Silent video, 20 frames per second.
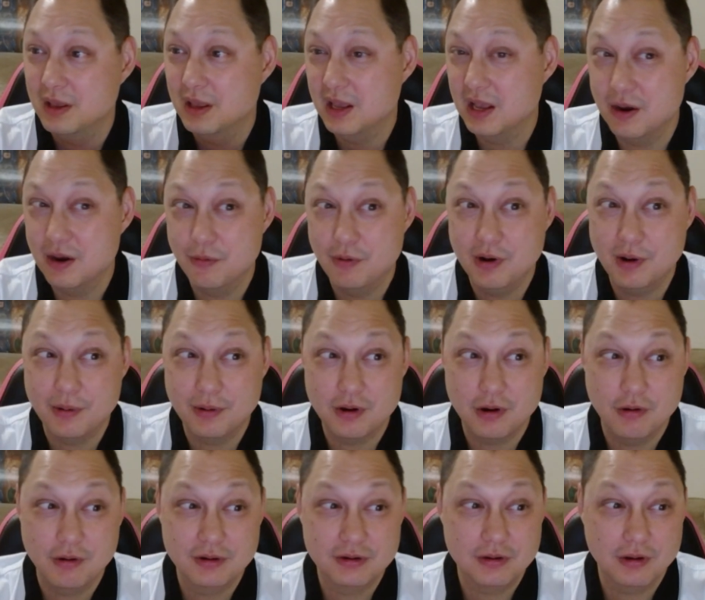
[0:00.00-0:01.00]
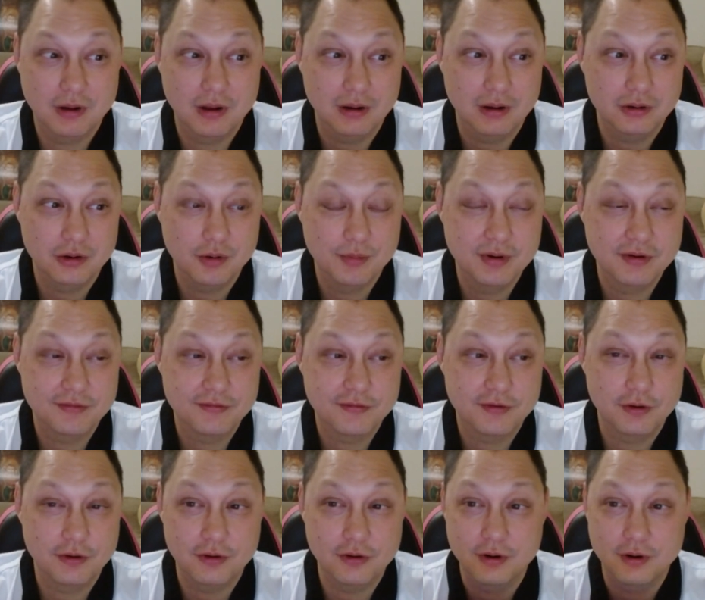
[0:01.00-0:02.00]
we'll go into a little bit
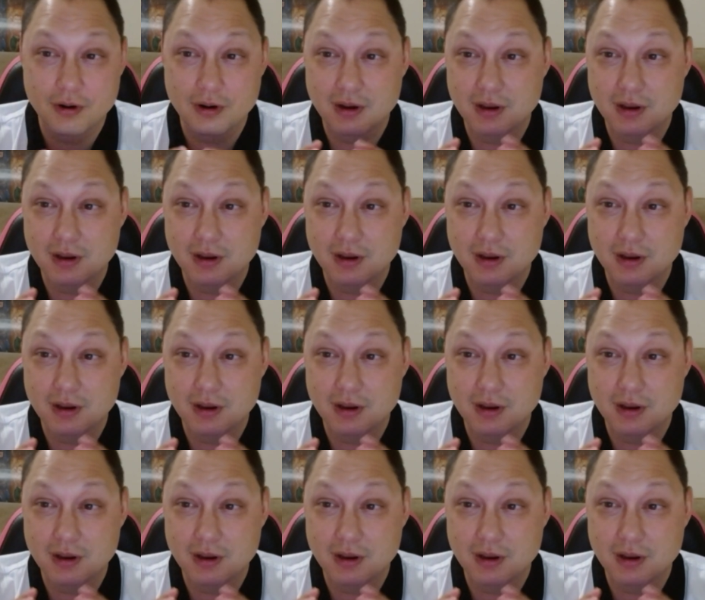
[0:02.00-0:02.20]
further